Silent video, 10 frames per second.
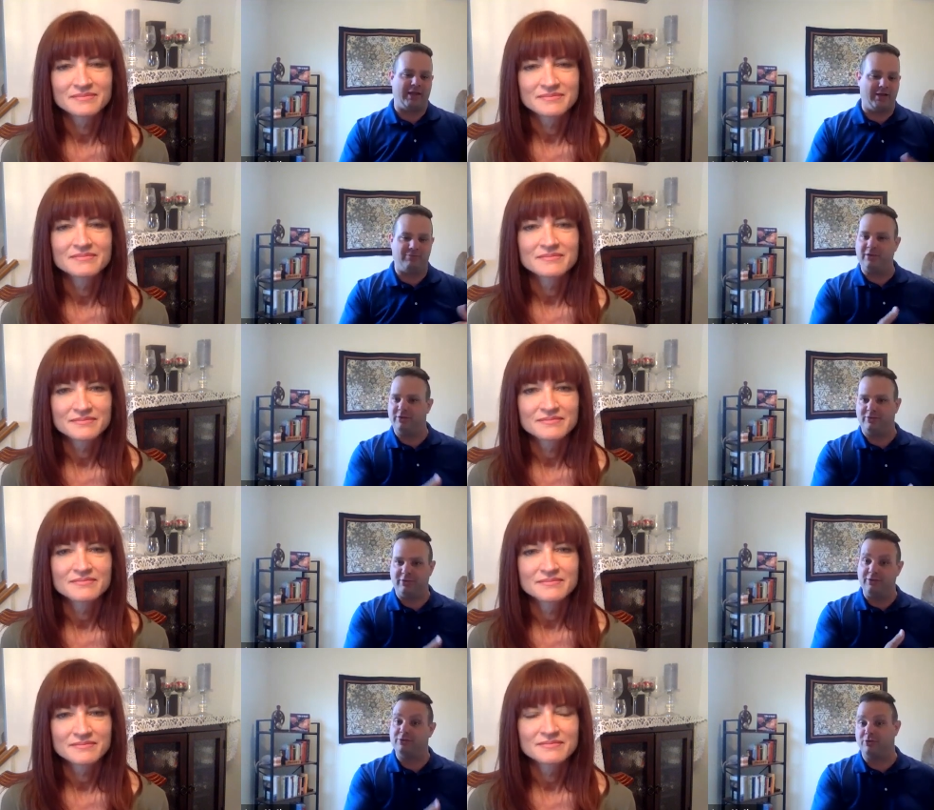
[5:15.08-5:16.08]
Speaker 1: to have these,
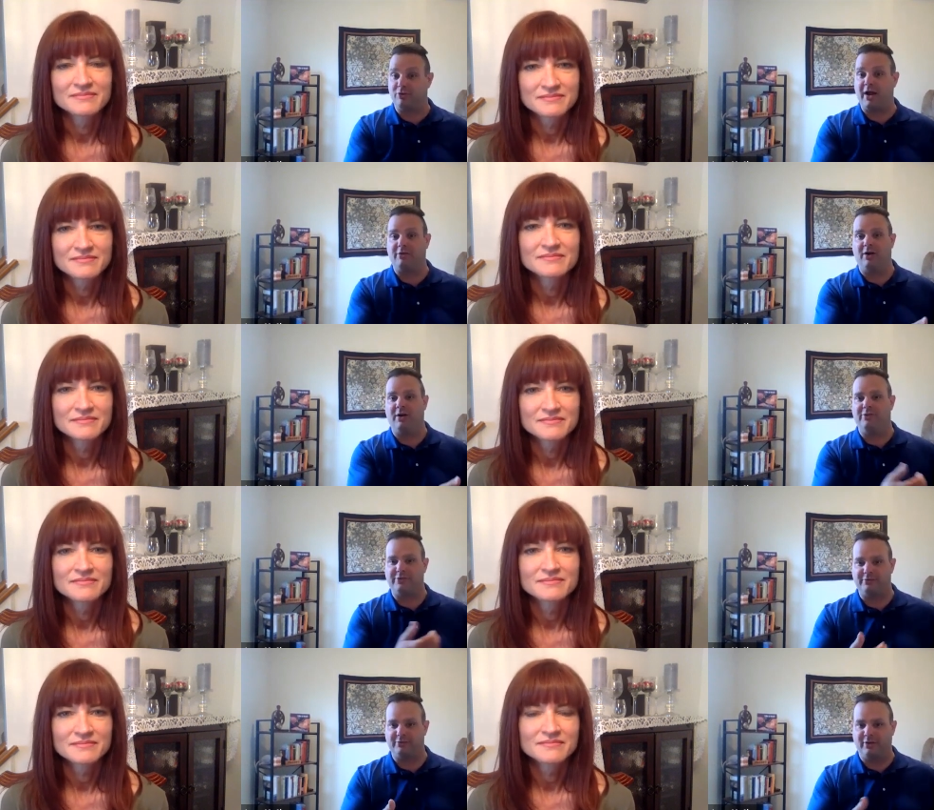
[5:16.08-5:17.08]
these dry
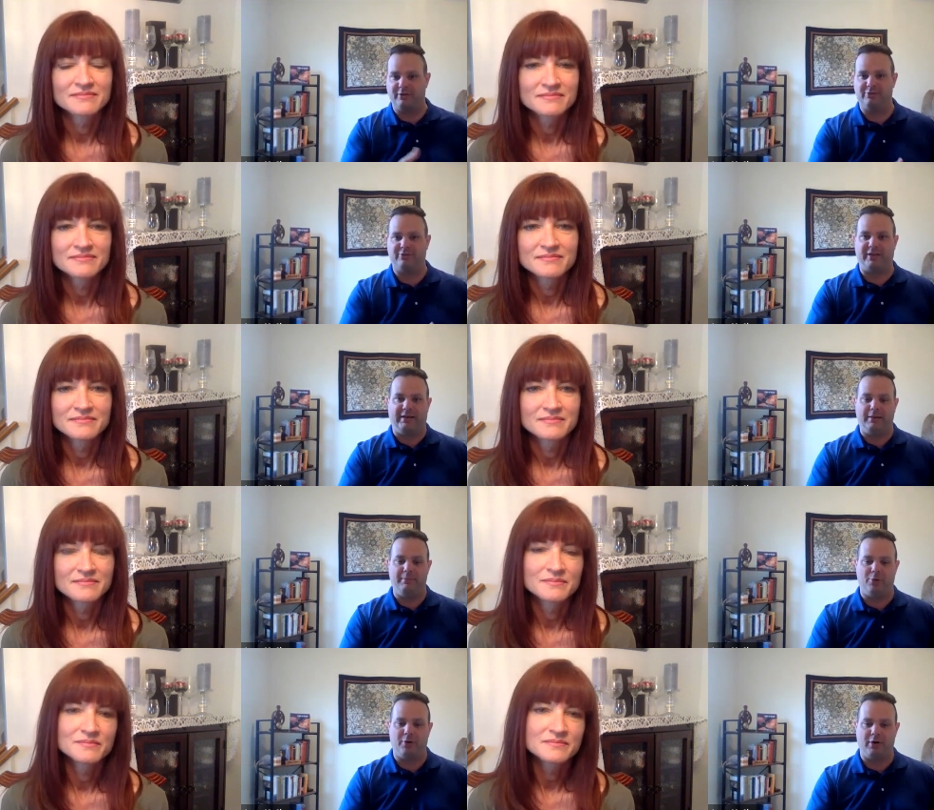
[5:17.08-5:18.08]
runs of, of
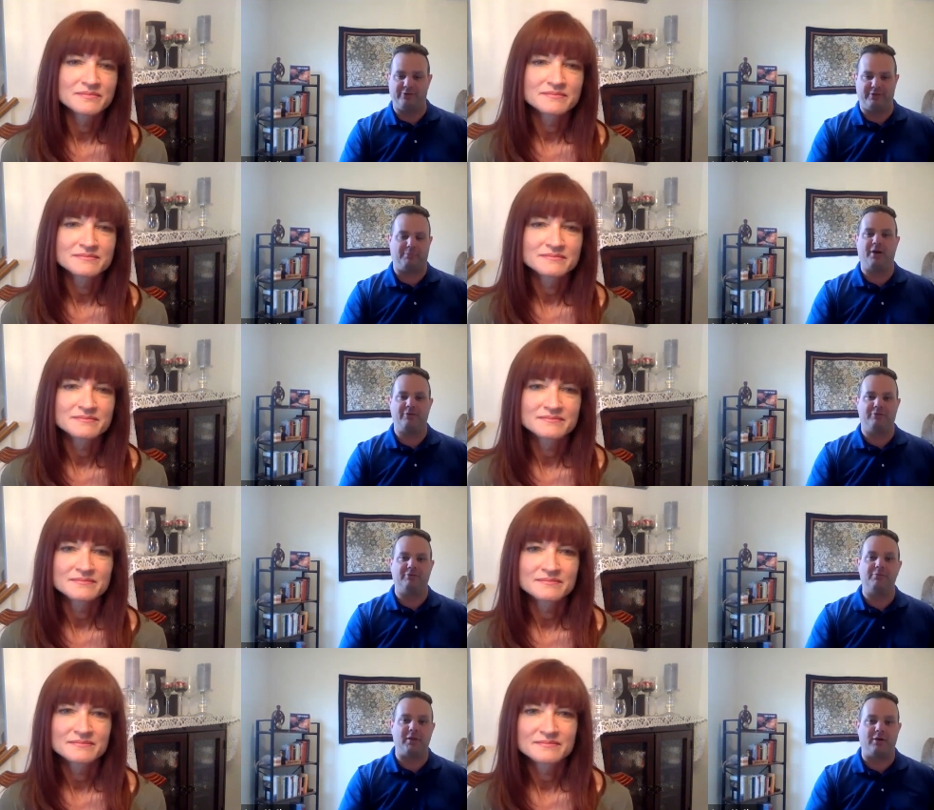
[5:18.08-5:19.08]
slightly more
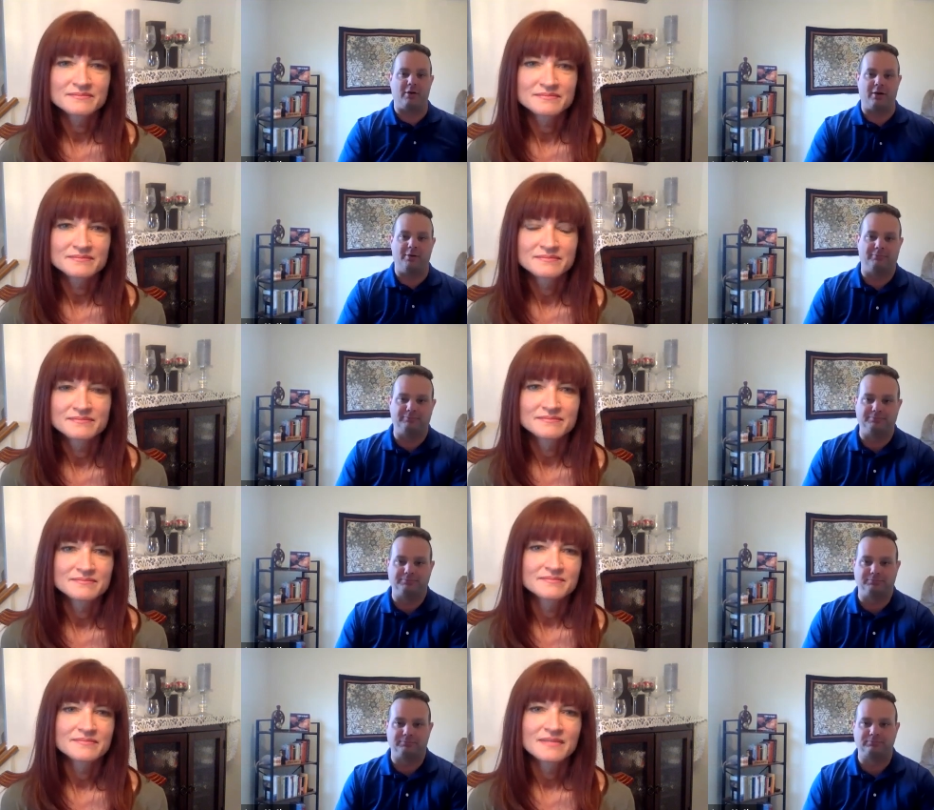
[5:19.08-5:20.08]
separation from the dog.
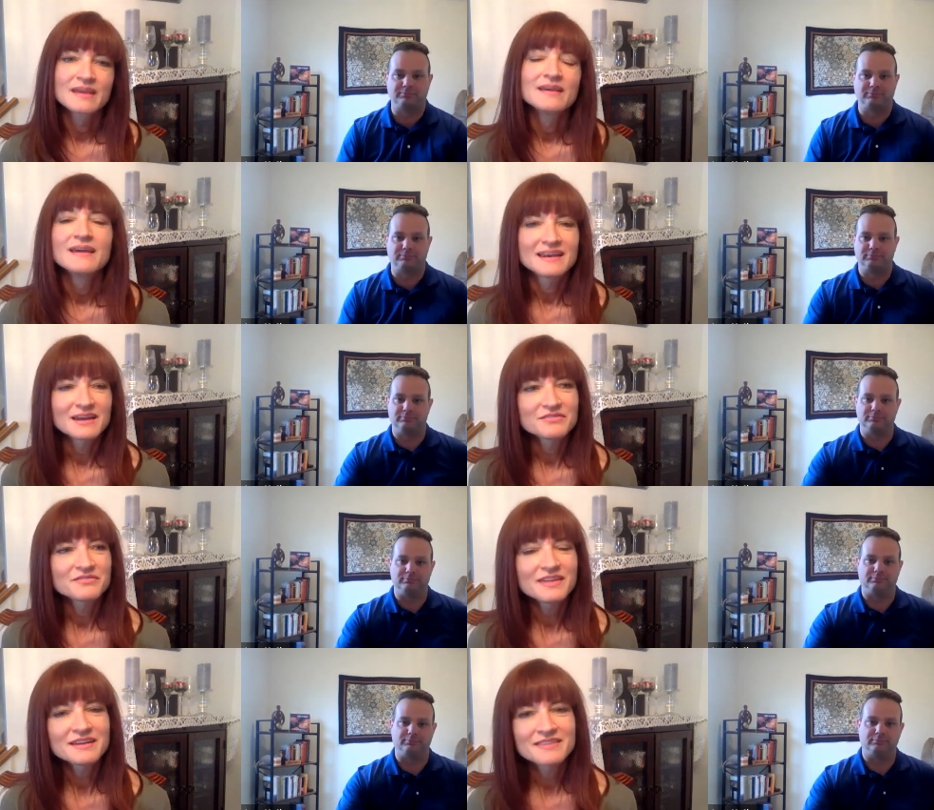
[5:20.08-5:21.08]
Speaker 2: I
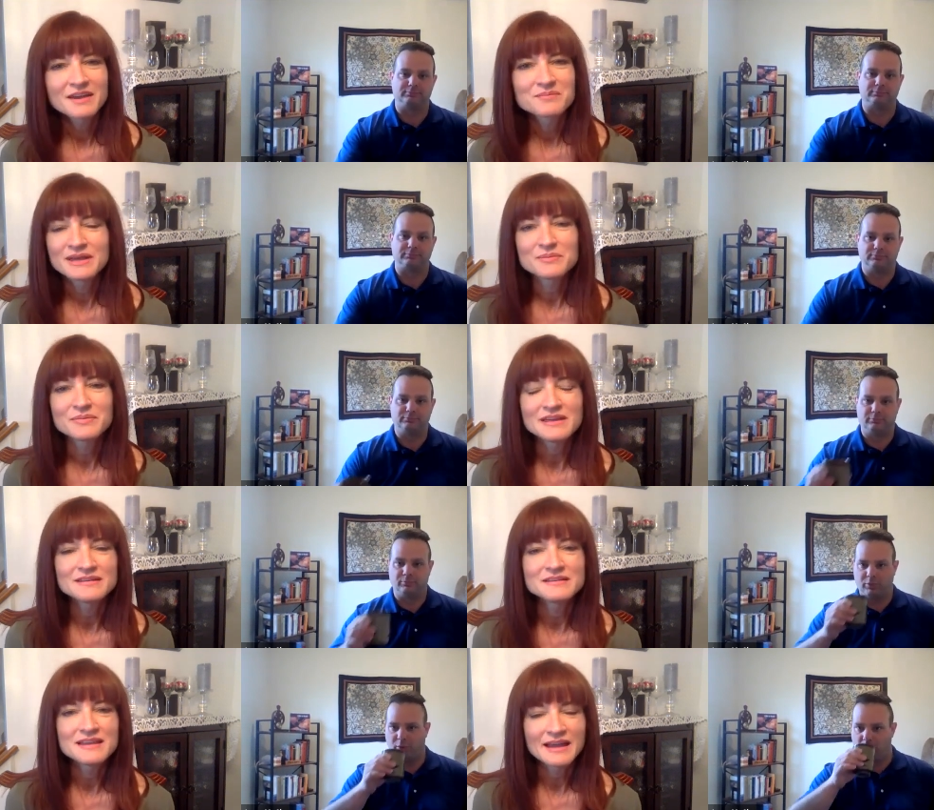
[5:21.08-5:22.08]
feel like that may
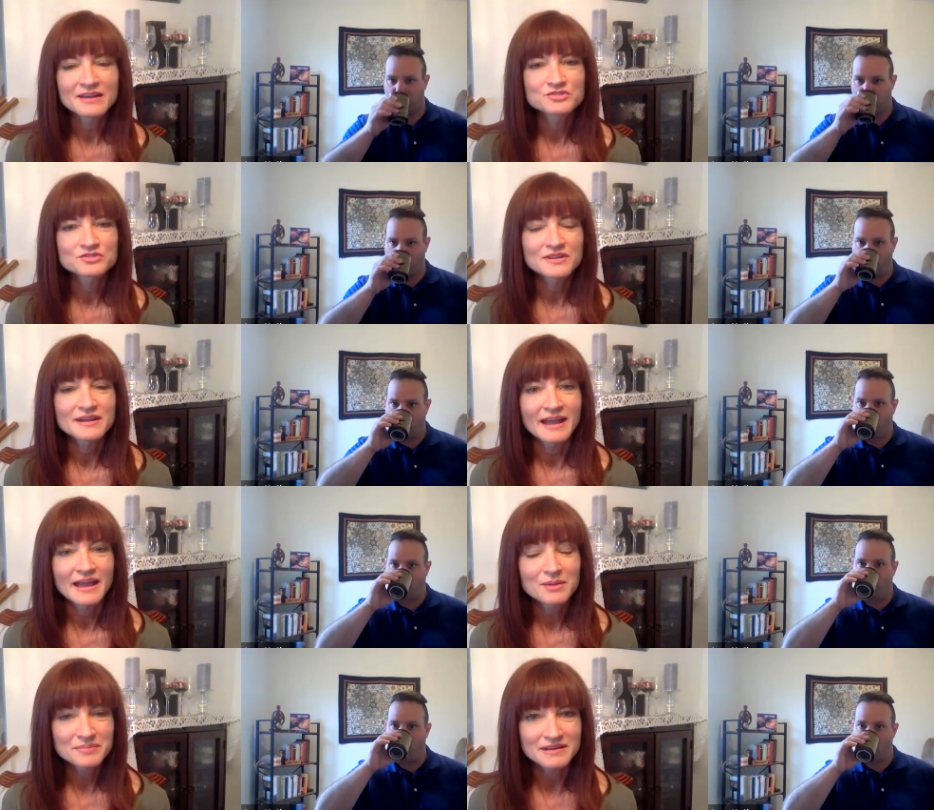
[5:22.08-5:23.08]
be naturally
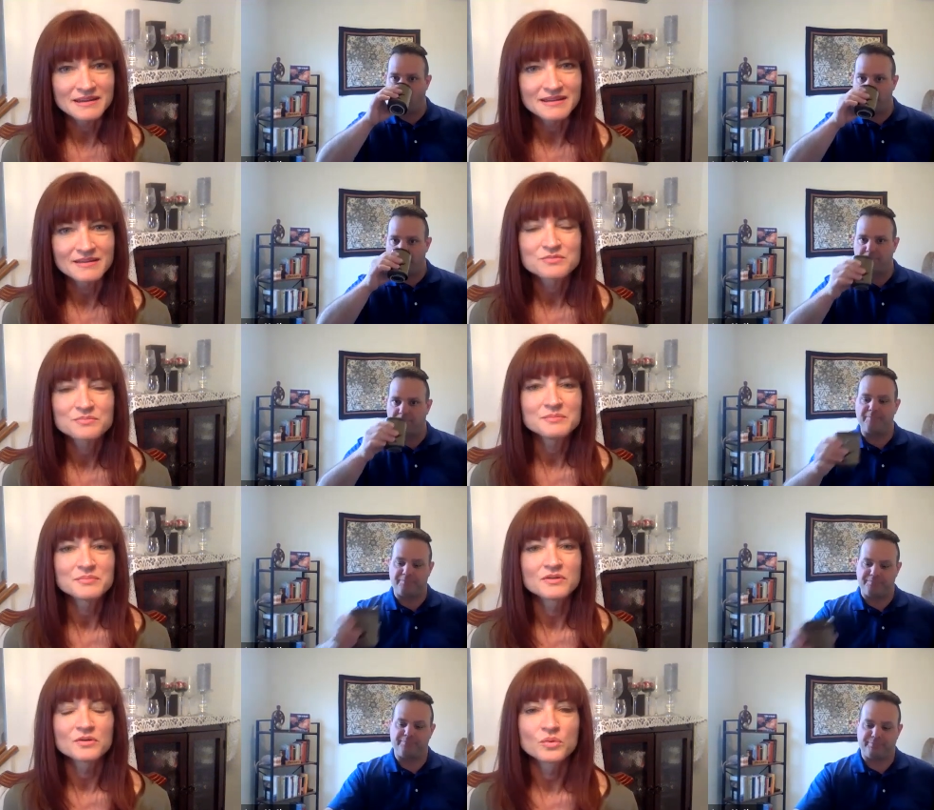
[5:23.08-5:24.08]
happening as
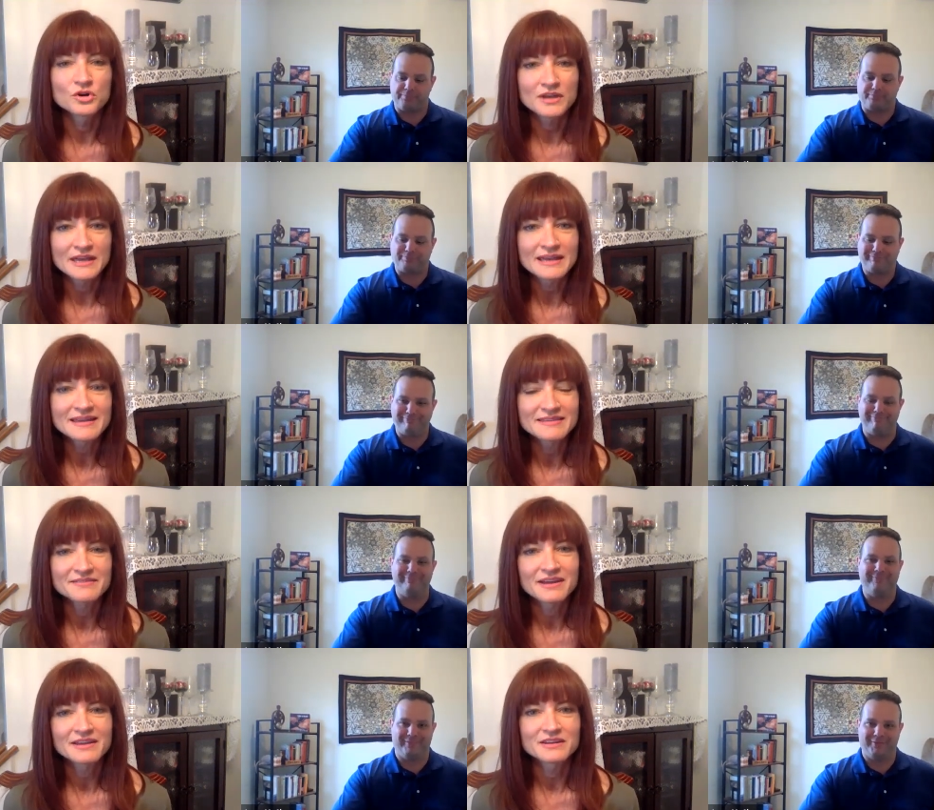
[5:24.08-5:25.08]
people are working and
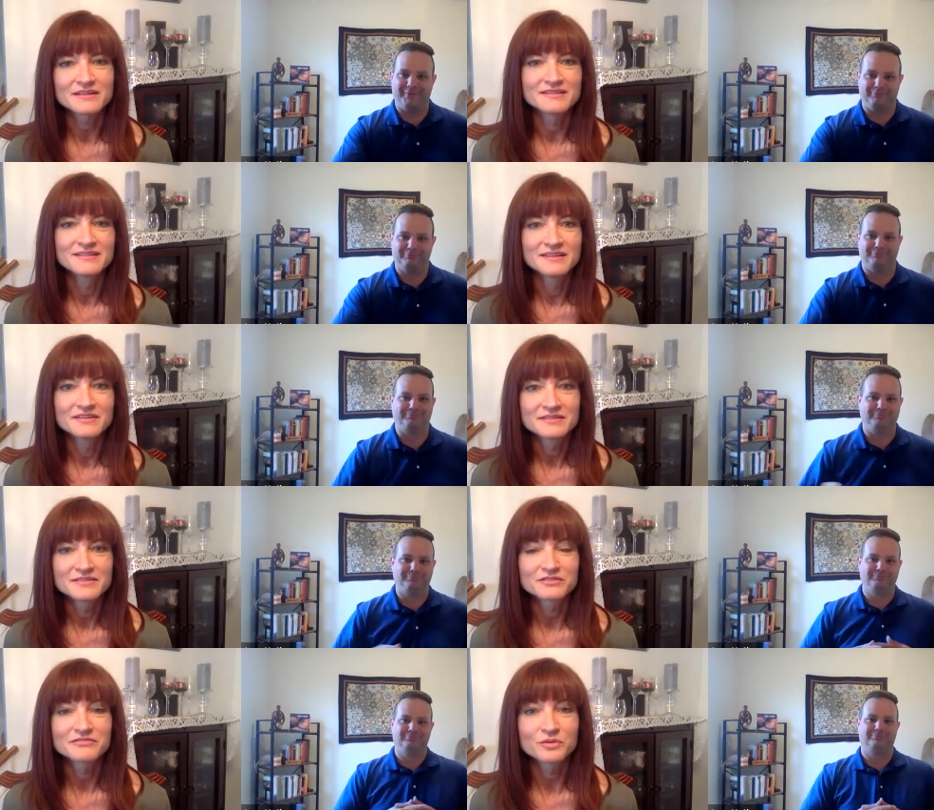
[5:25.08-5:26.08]
they've had to,
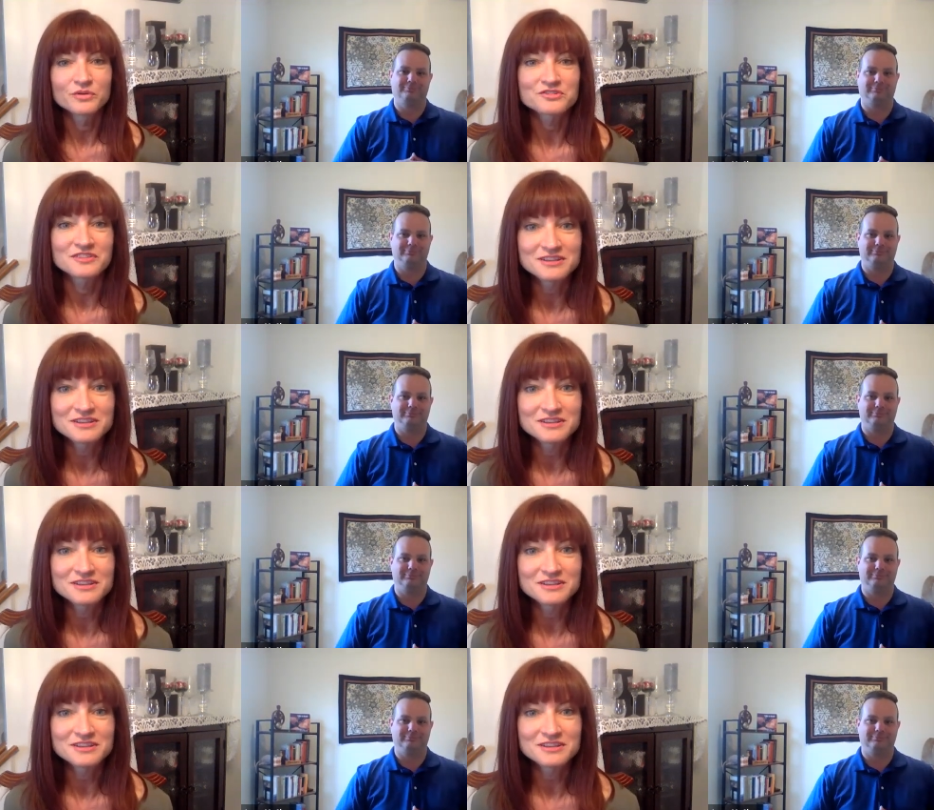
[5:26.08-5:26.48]
they're forced